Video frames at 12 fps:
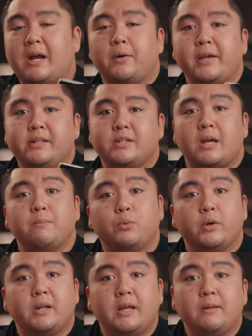now a
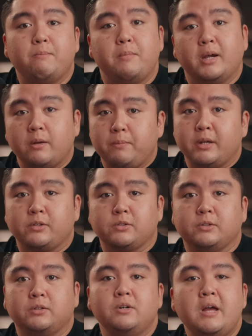10.8
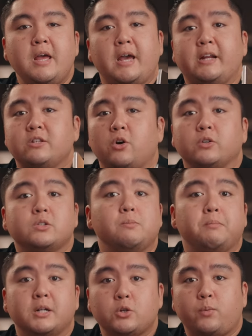megapixel, and it's also
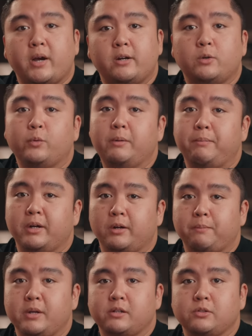much wider with bigger
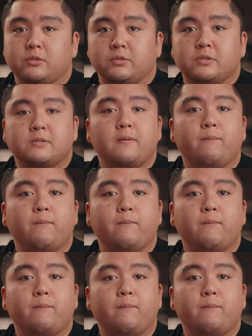pixels.